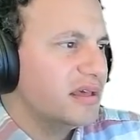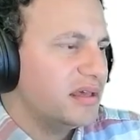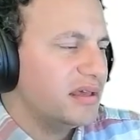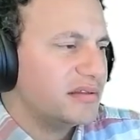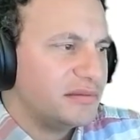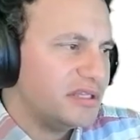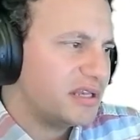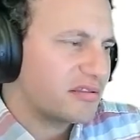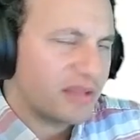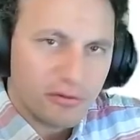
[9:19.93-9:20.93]
Uh, to me,
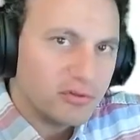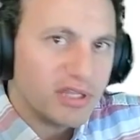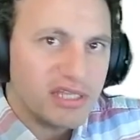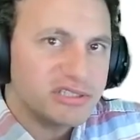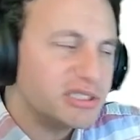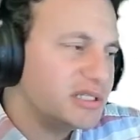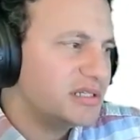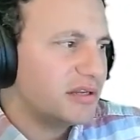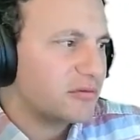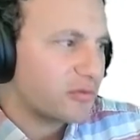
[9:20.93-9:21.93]
there's air cooled
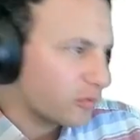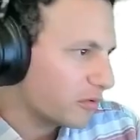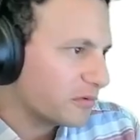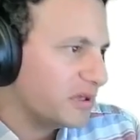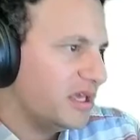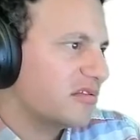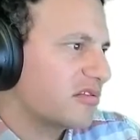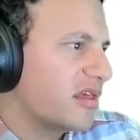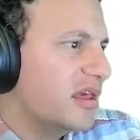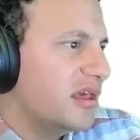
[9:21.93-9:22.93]
engine, there's rotaries,
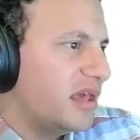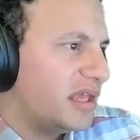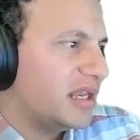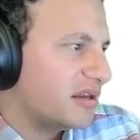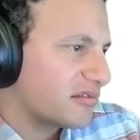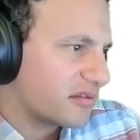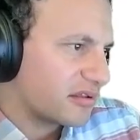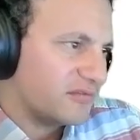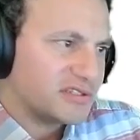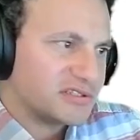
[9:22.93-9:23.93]
and then there's the
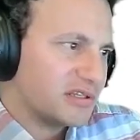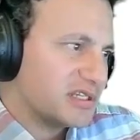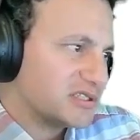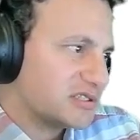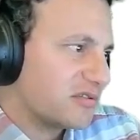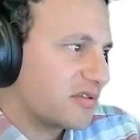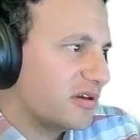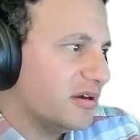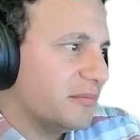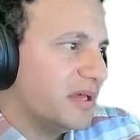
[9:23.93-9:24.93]
conventional engines.
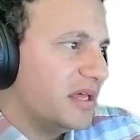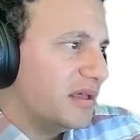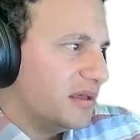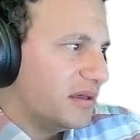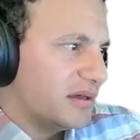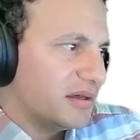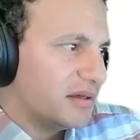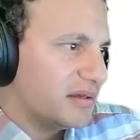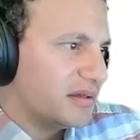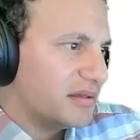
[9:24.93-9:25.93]
Um,
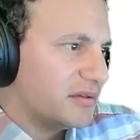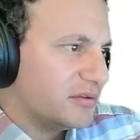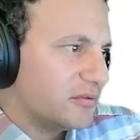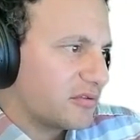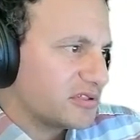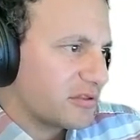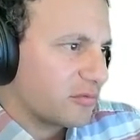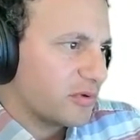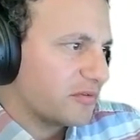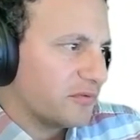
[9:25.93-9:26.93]
uh, those are just
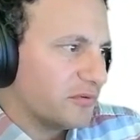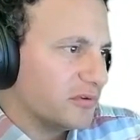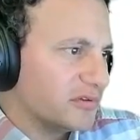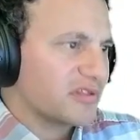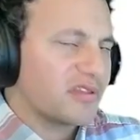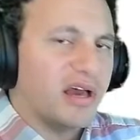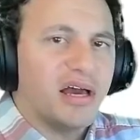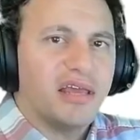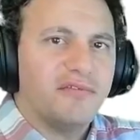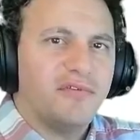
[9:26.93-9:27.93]
wonderful
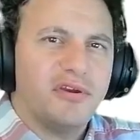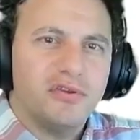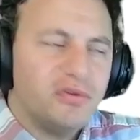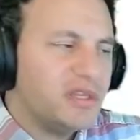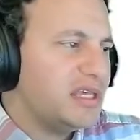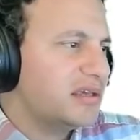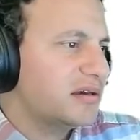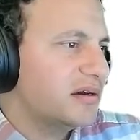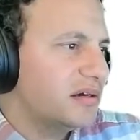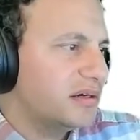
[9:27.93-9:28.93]
design, very unique.
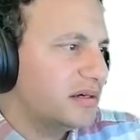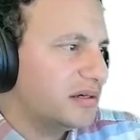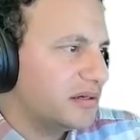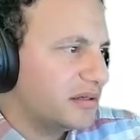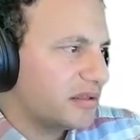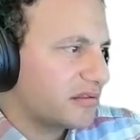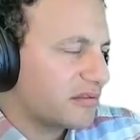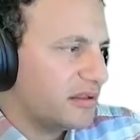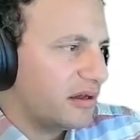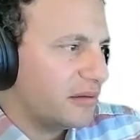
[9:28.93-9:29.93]
Uh,
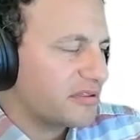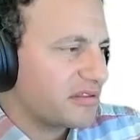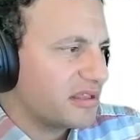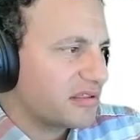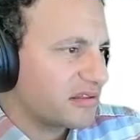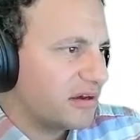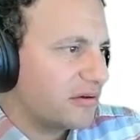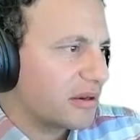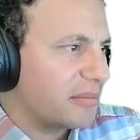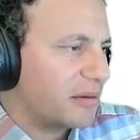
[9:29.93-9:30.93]
obviously, it's not
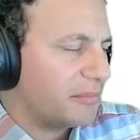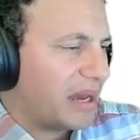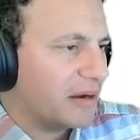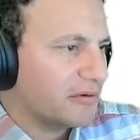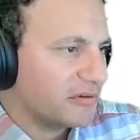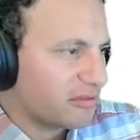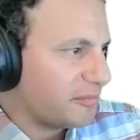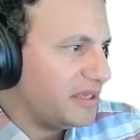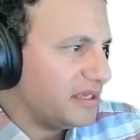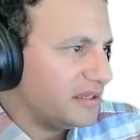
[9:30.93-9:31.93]
all about power and
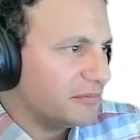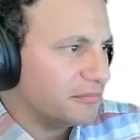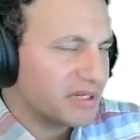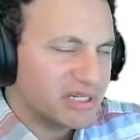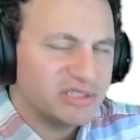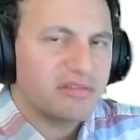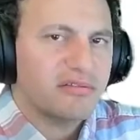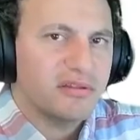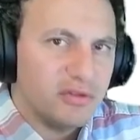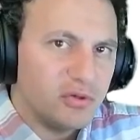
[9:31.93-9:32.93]
speed, but it
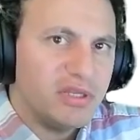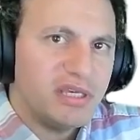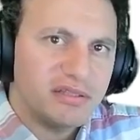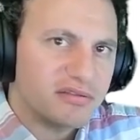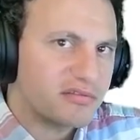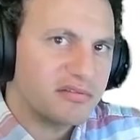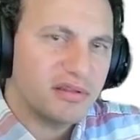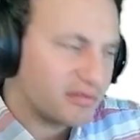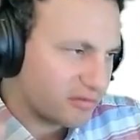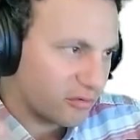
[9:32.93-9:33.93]
just the uniqueness.
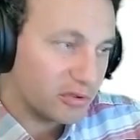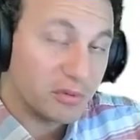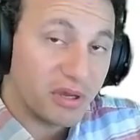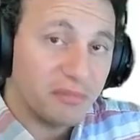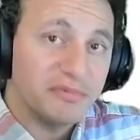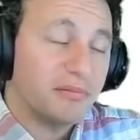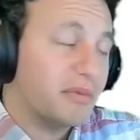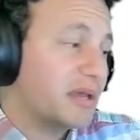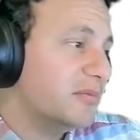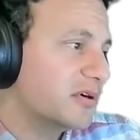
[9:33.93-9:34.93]
It's all the way up there in
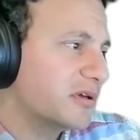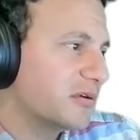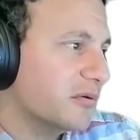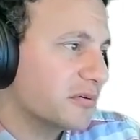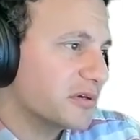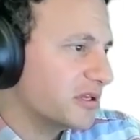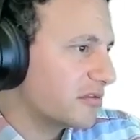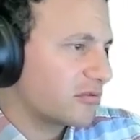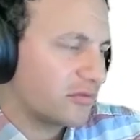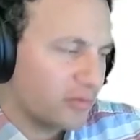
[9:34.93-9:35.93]
my book. A rotary is
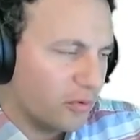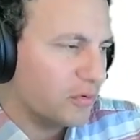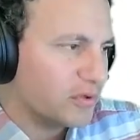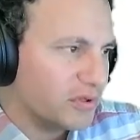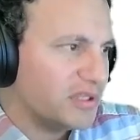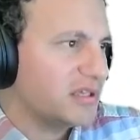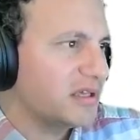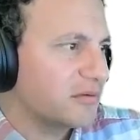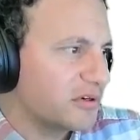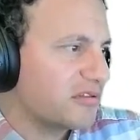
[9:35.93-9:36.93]
so unique,
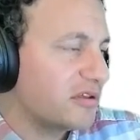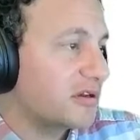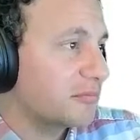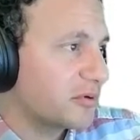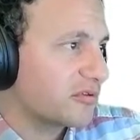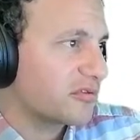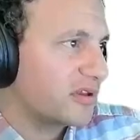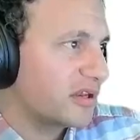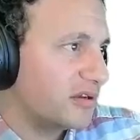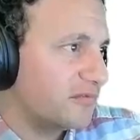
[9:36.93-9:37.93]
and when you see it in
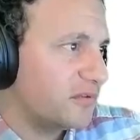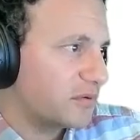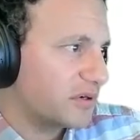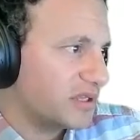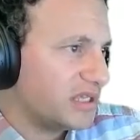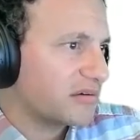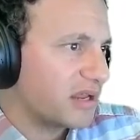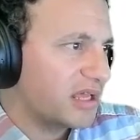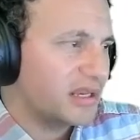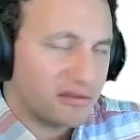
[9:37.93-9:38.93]
person, and if you're a
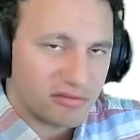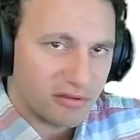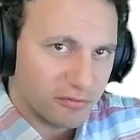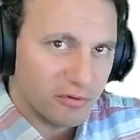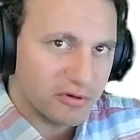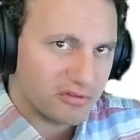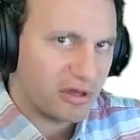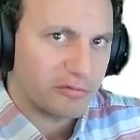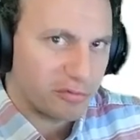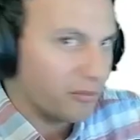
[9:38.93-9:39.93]
gearhead and you see a rotary, see
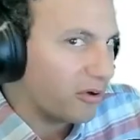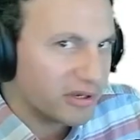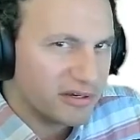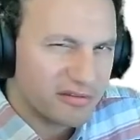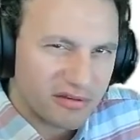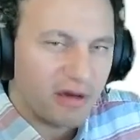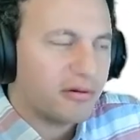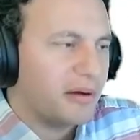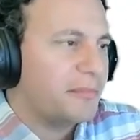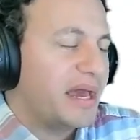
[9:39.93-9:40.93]
how small it is and how
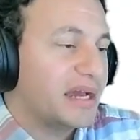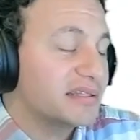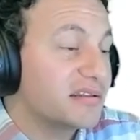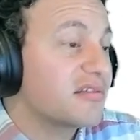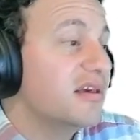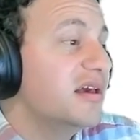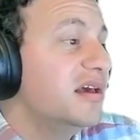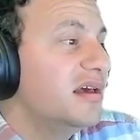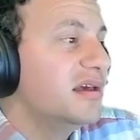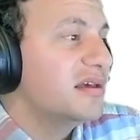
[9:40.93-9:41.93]
compact it's
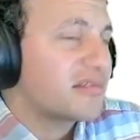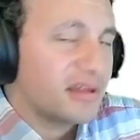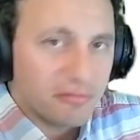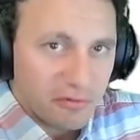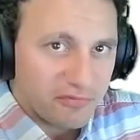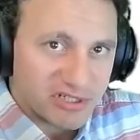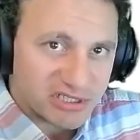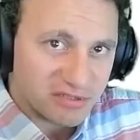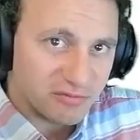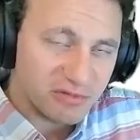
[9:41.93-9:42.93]
it's kind of
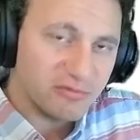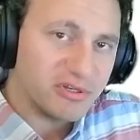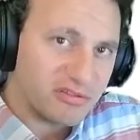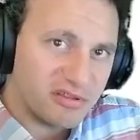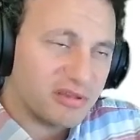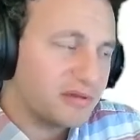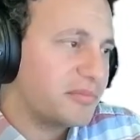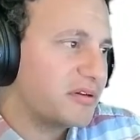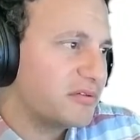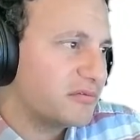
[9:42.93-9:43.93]
refreshing when you when you see it
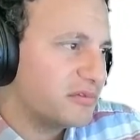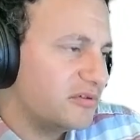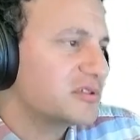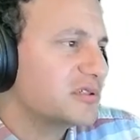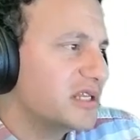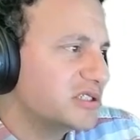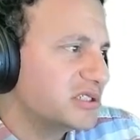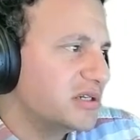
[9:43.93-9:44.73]
compared to traditional engine.